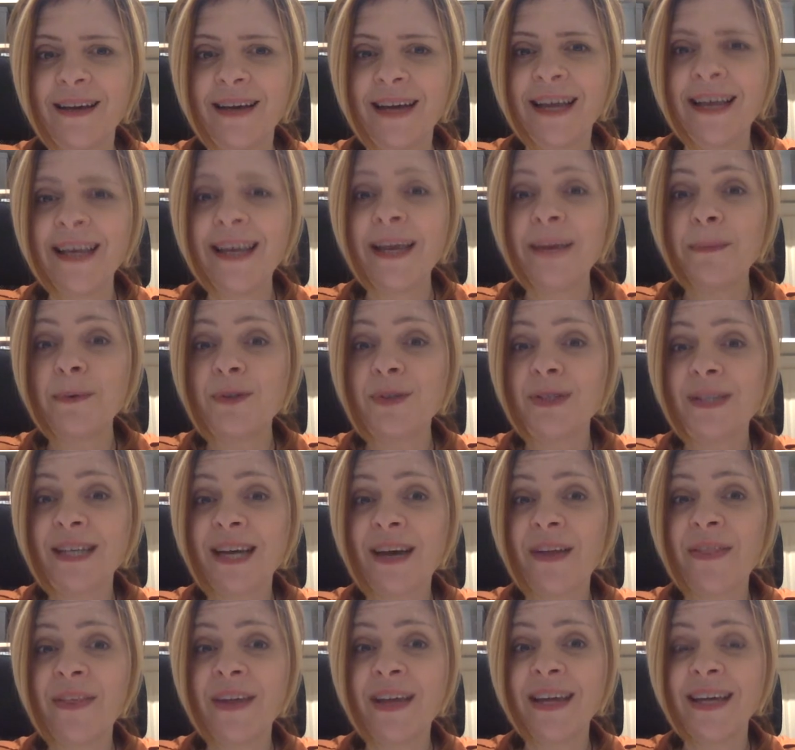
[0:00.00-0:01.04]
enables
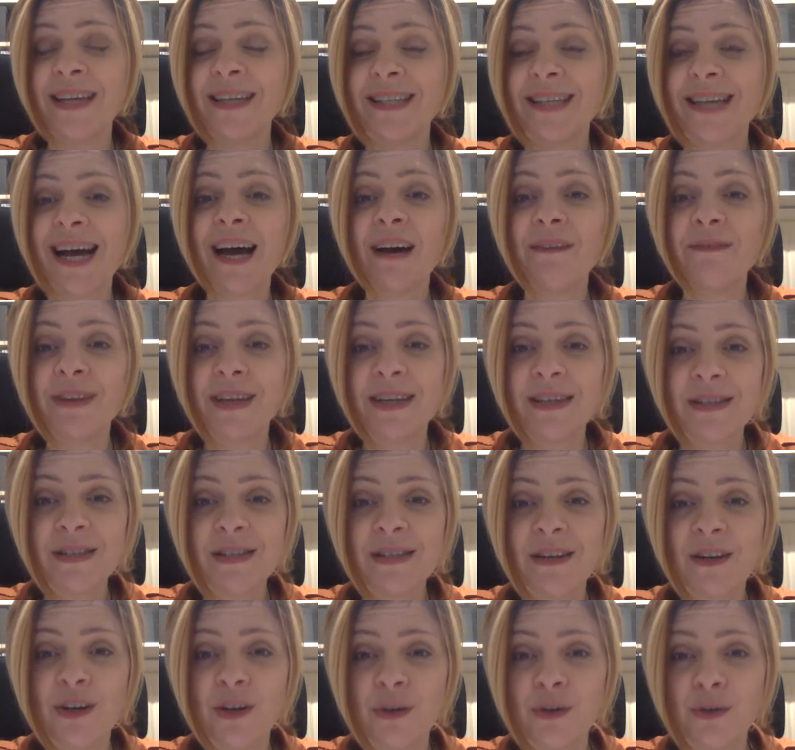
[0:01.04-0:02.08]
that thinking to have less
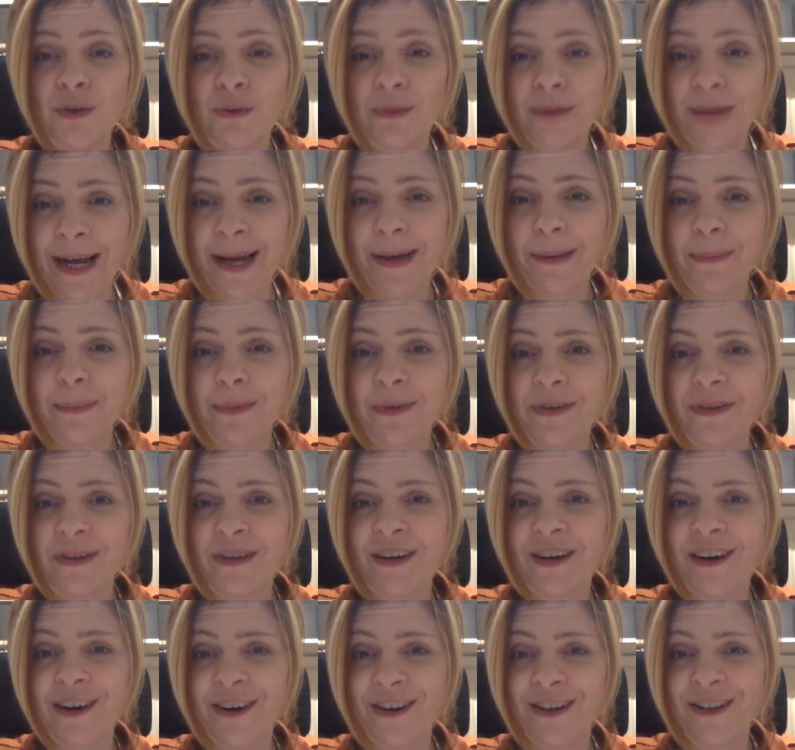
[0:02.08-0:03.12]
grip
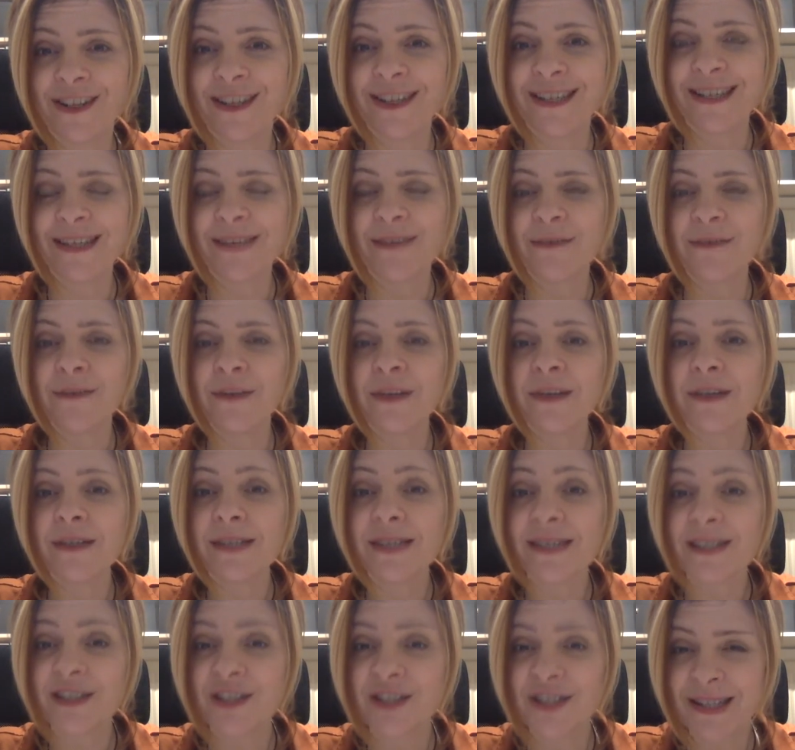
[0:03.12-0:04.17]
on us. It feels
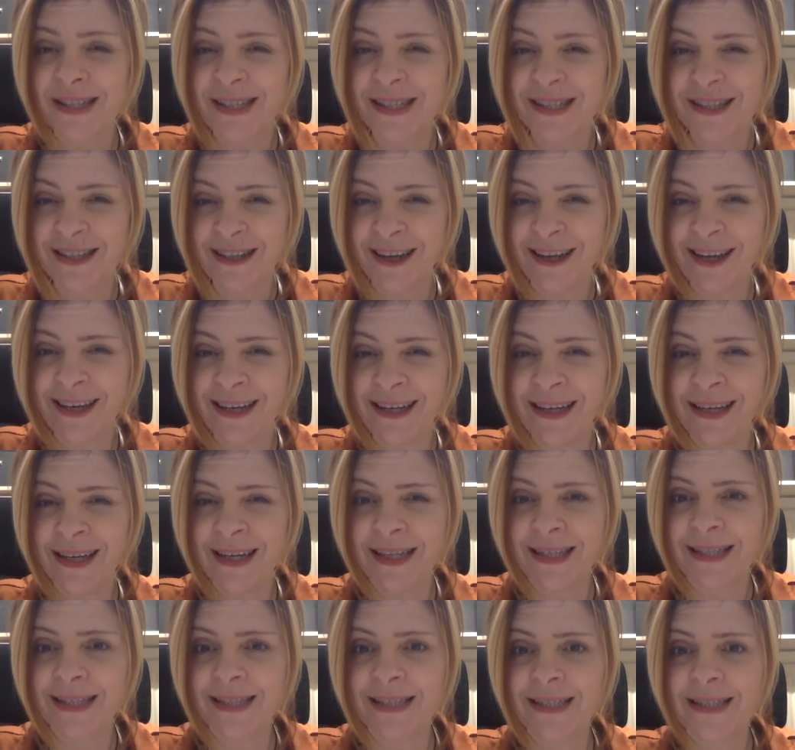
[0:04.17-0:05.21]
just slightly
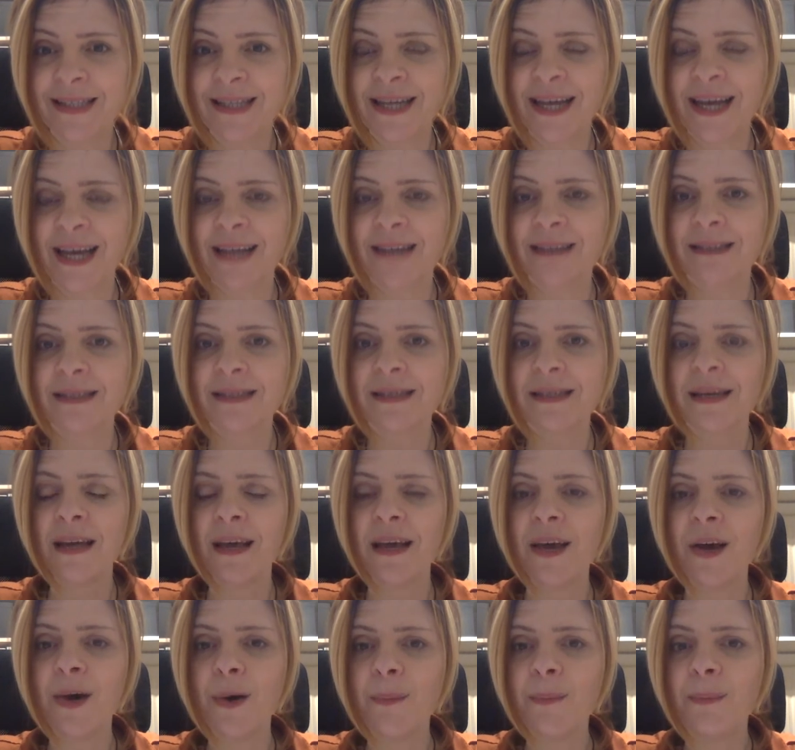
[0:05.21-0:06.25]
less intense,
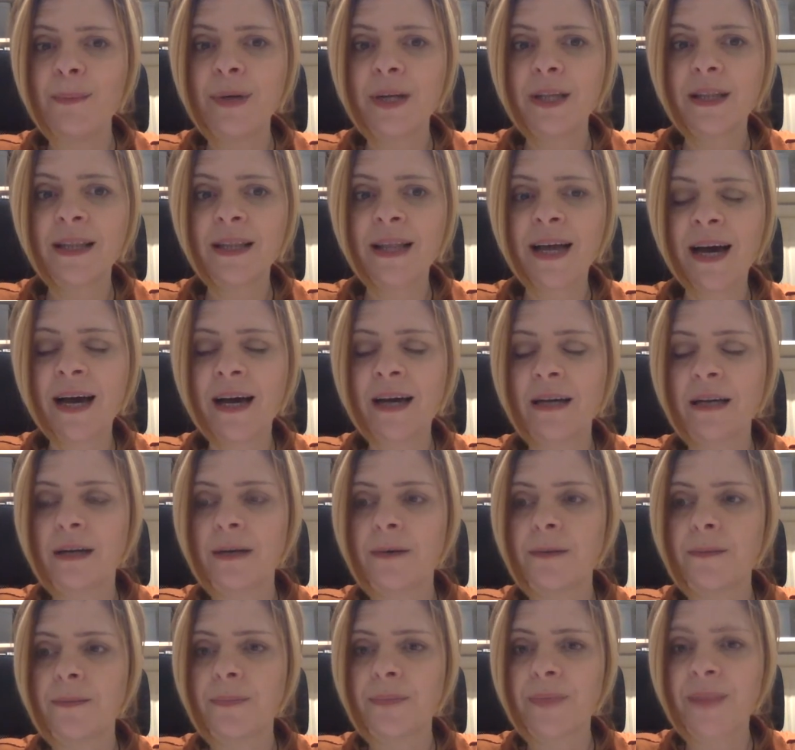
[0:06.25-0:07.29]
but that
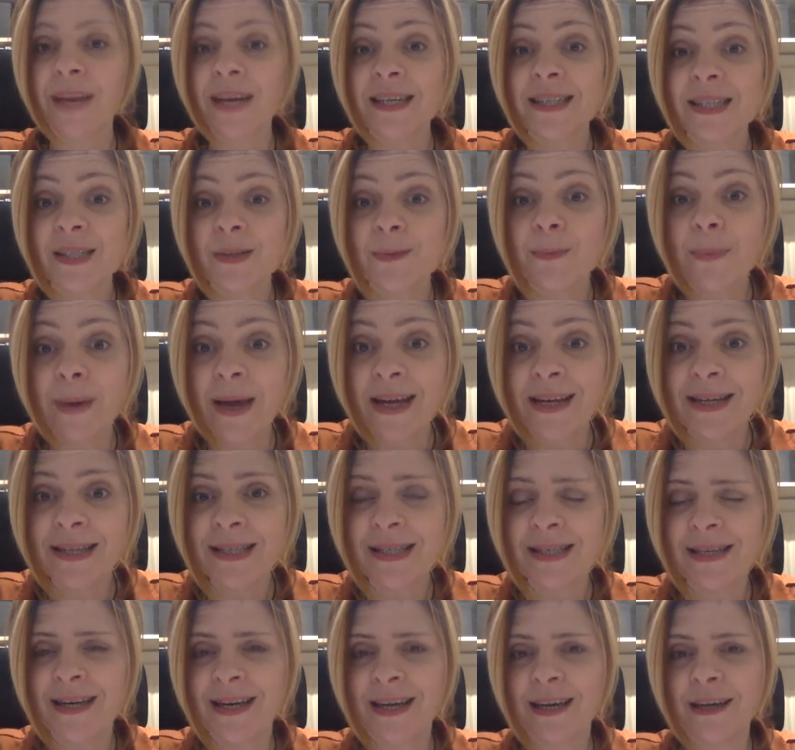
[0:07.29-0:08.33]
that space
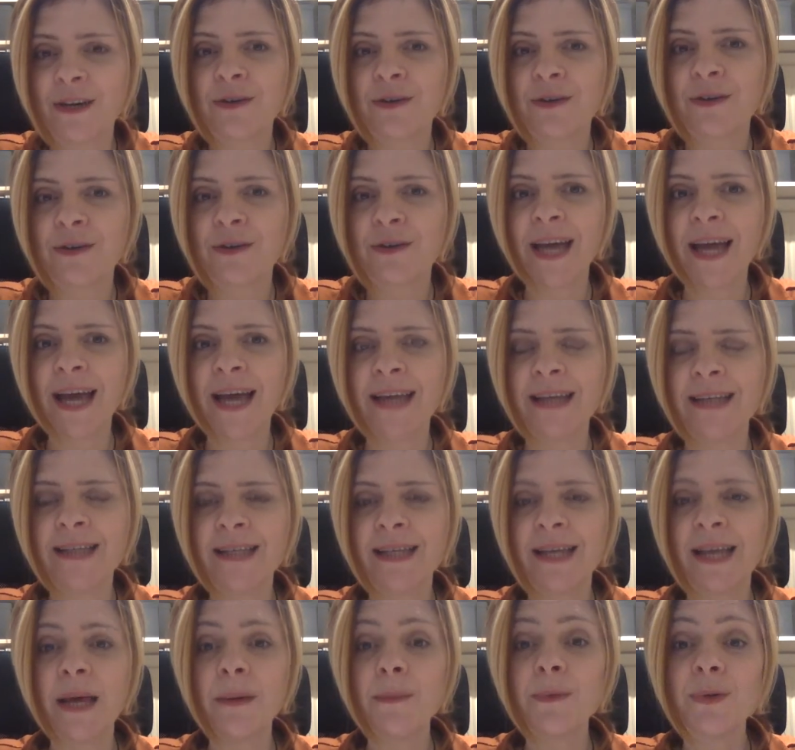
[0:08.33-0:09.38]
that it creates
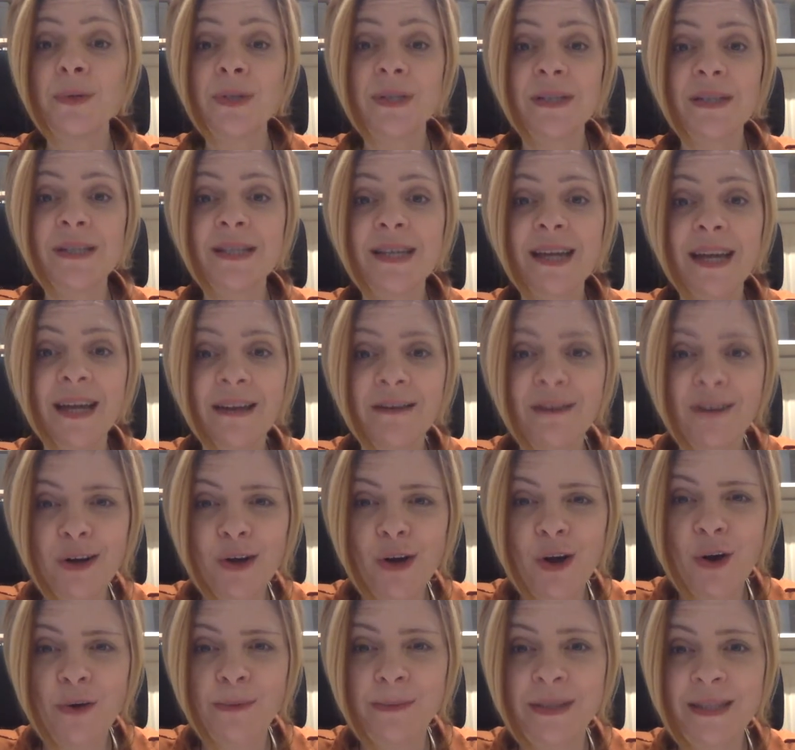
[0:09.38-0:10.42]
enables us to hear our
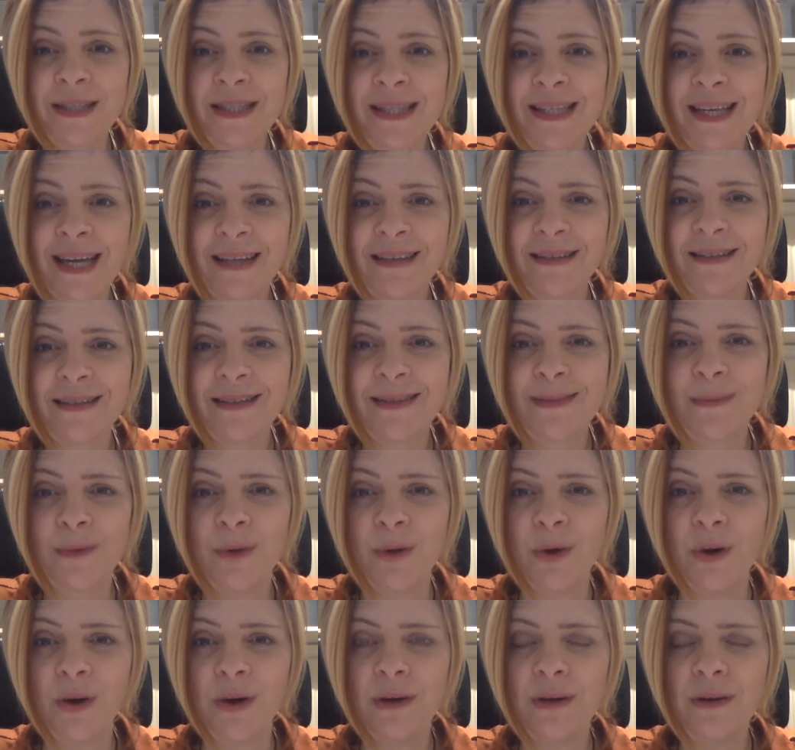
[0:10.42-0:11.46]
common sense
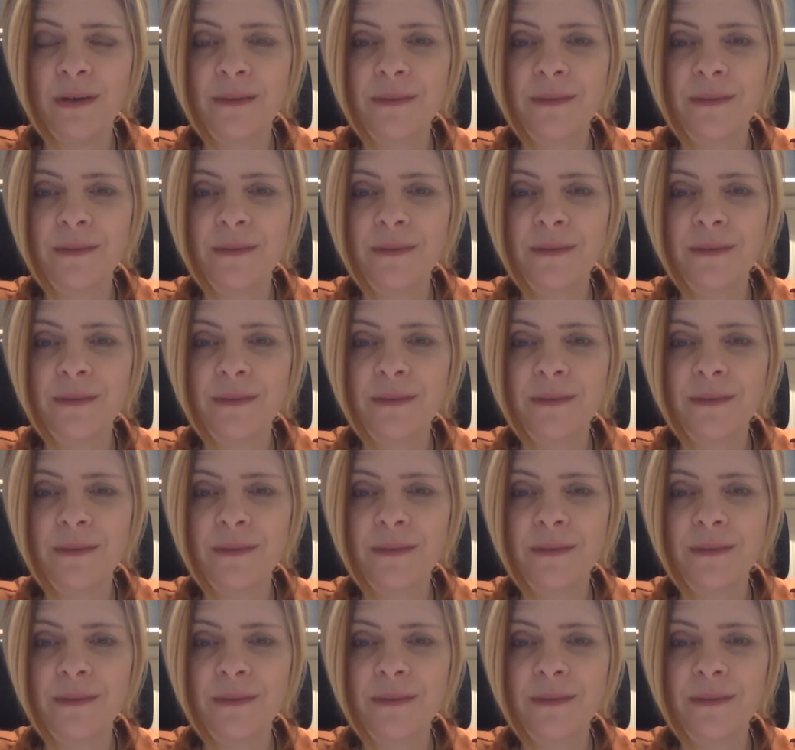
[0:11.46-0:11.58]
more.